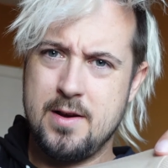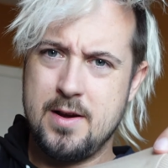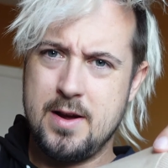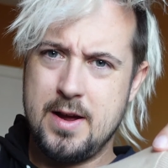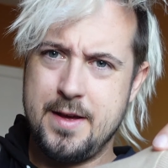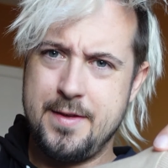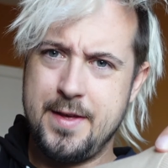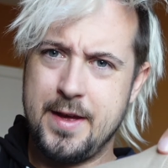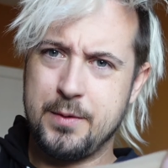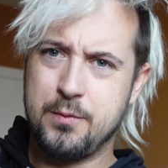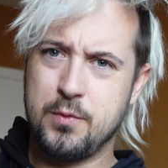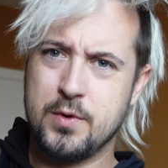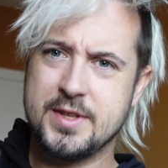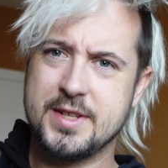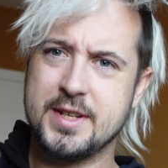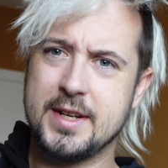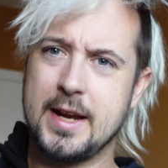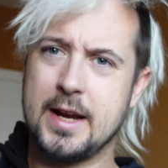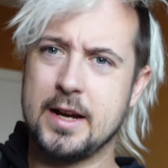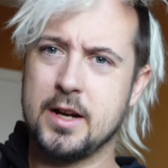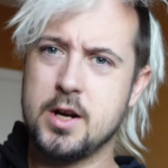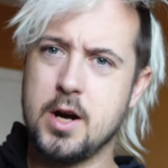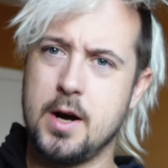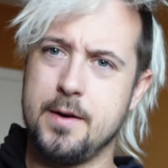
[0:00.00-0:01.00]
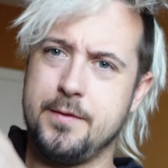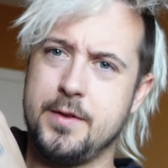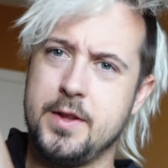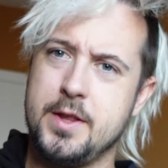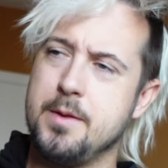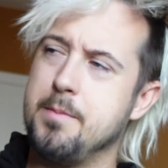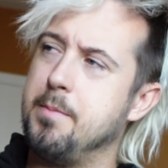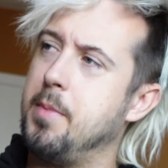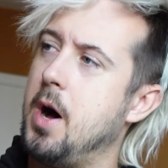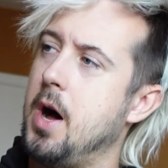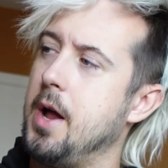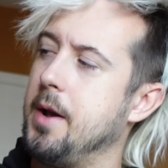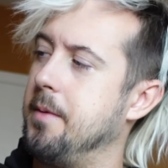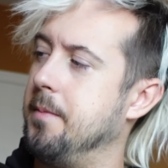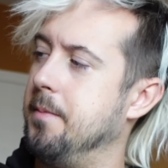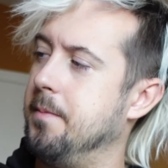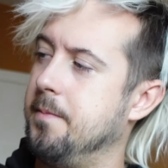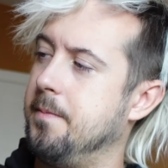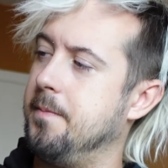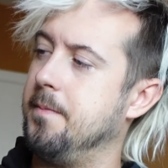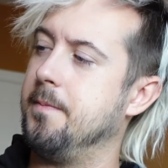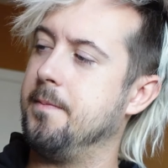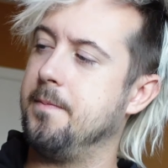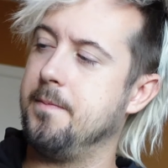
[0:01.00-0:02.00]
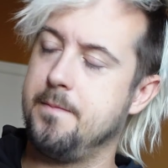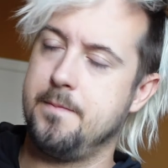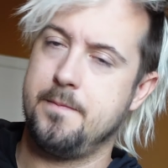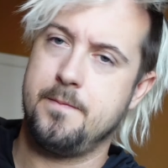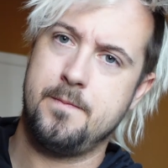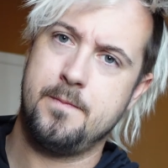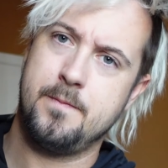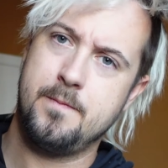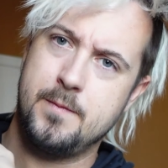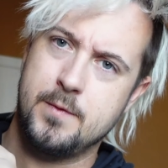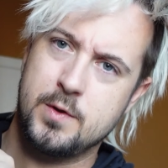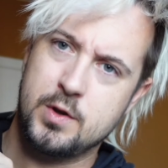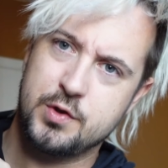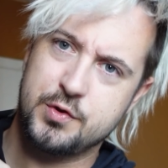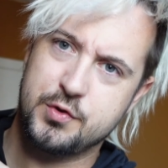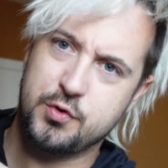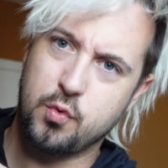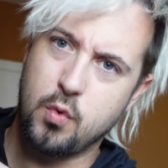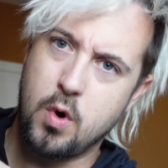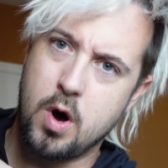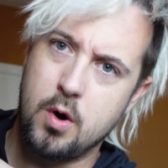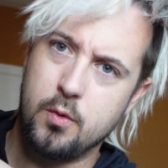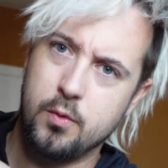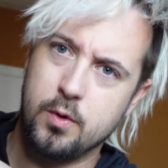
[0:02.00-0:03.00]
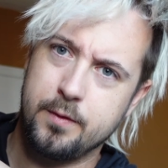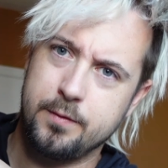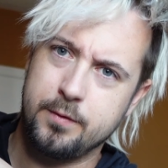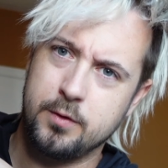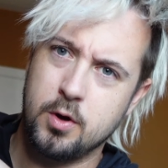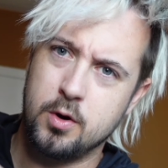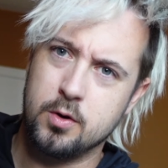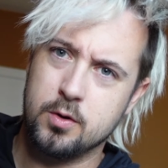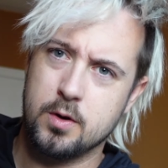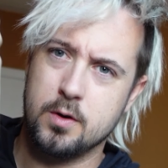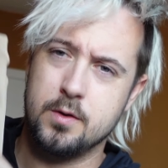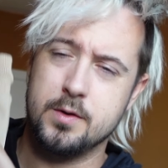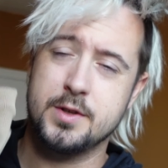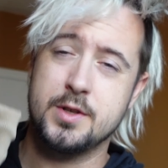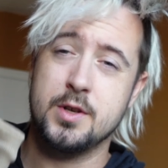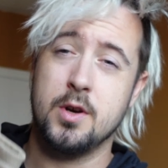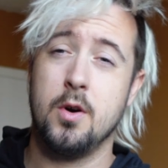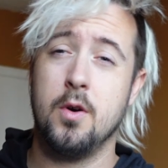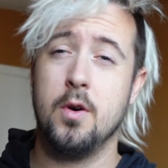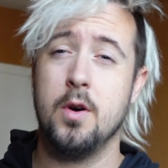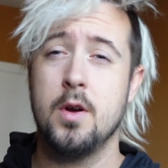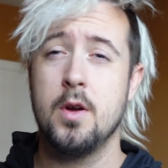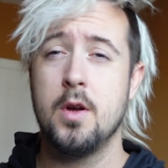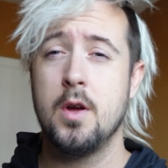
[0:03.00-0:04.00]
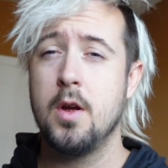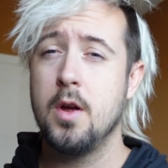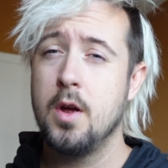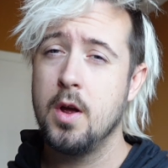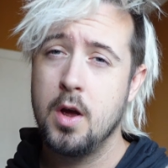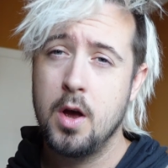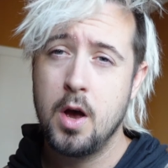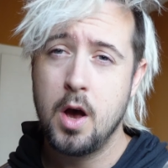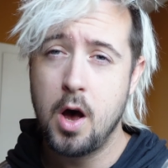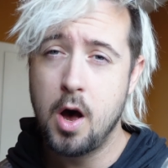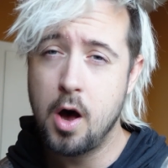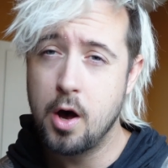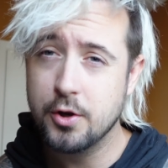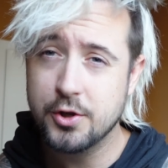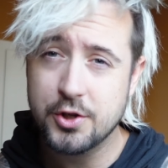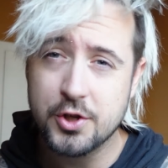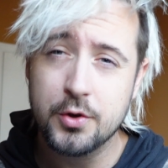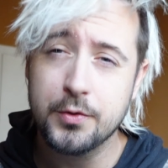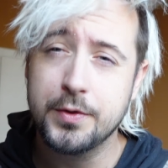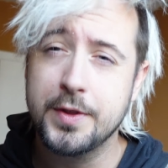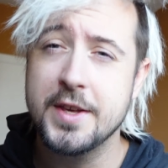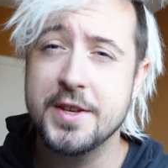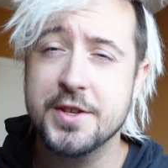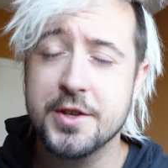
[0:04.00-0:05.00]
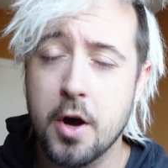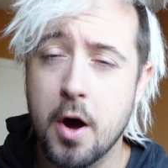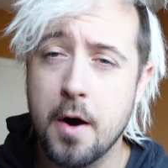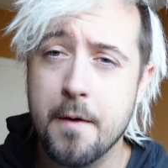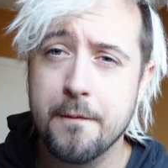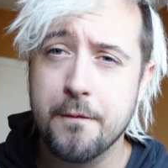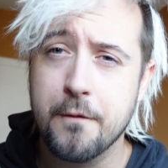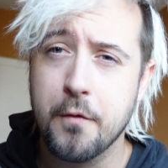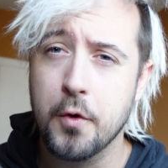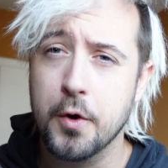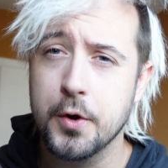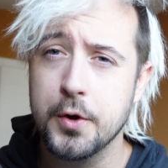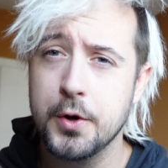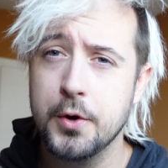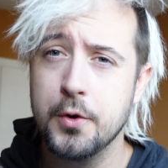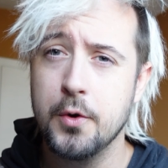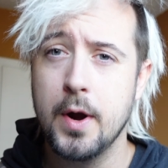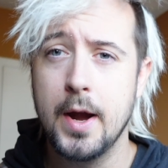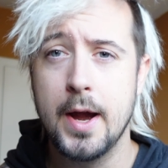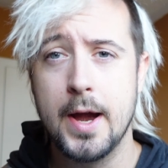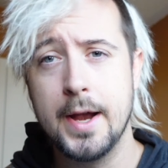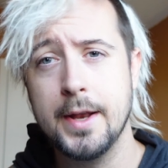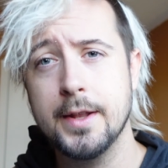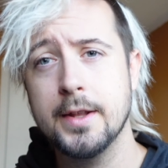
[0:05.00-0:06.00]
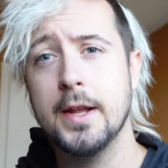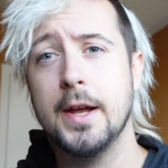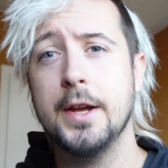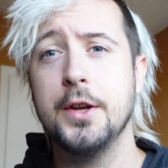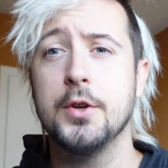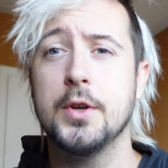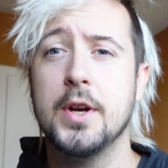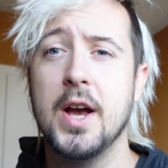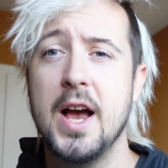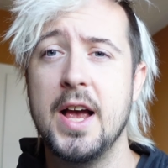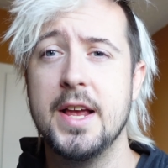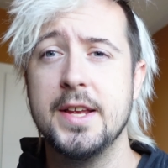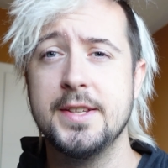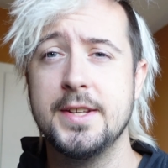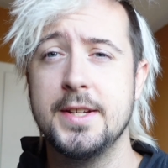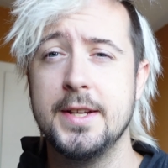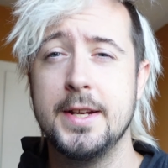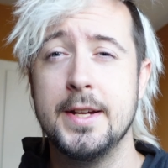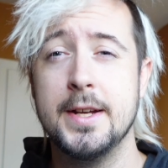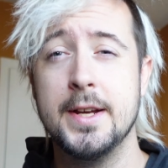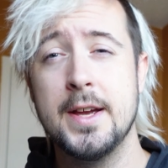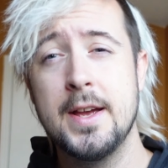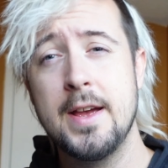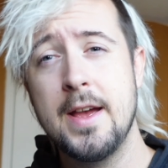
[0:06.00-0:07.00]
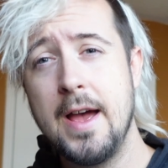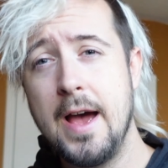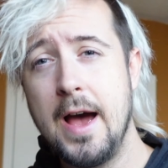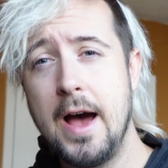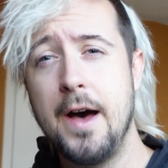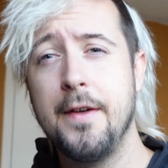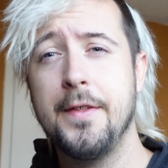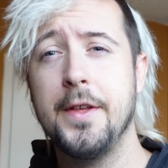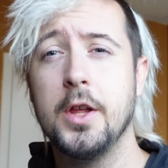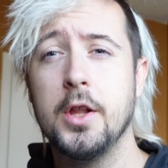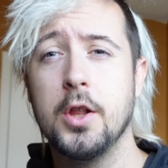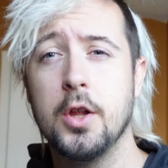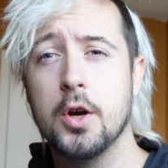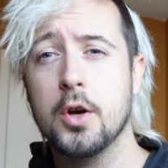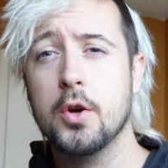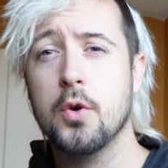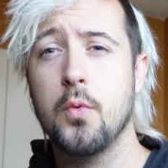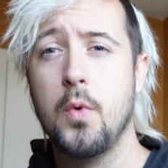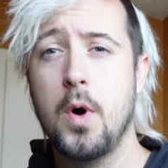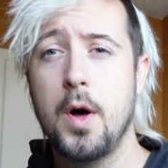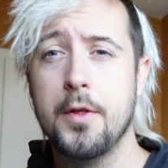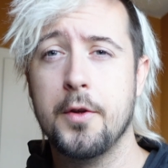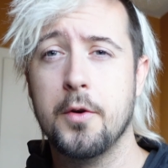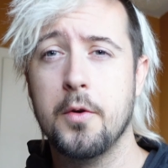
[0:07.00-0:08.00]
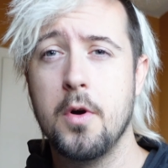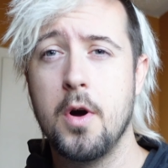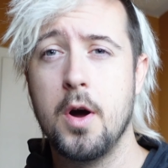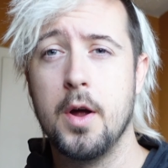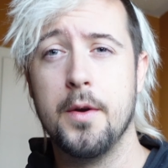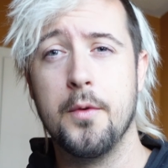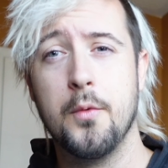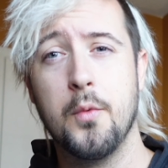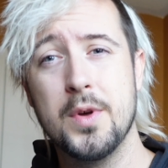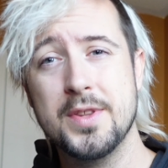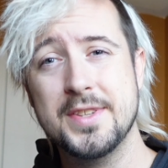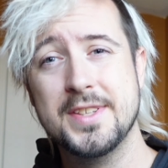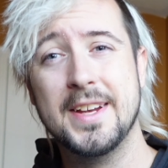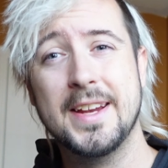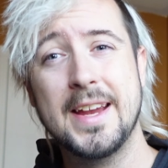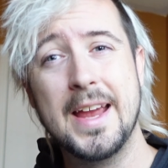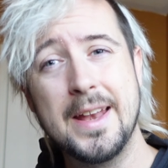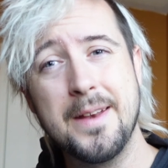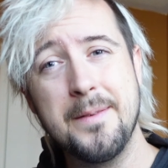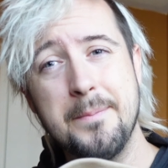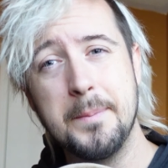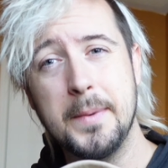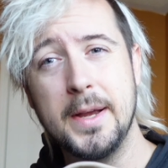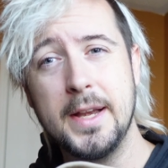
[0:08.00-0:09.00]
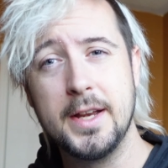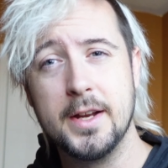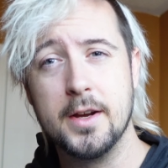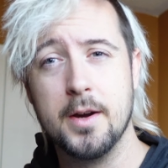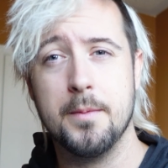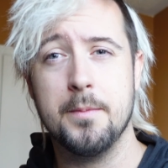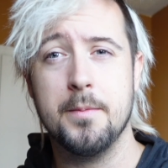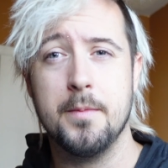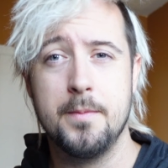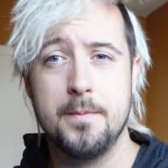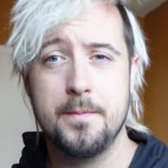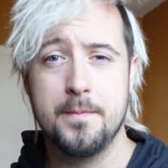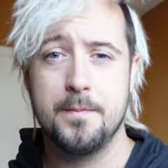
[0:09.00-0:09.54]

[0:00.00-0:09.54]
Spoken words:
And then once again cuffed at the bottom. Squat Wolf logo. So I'll shoot these on for you and let you guys see how they look while they're on. Once again, medium.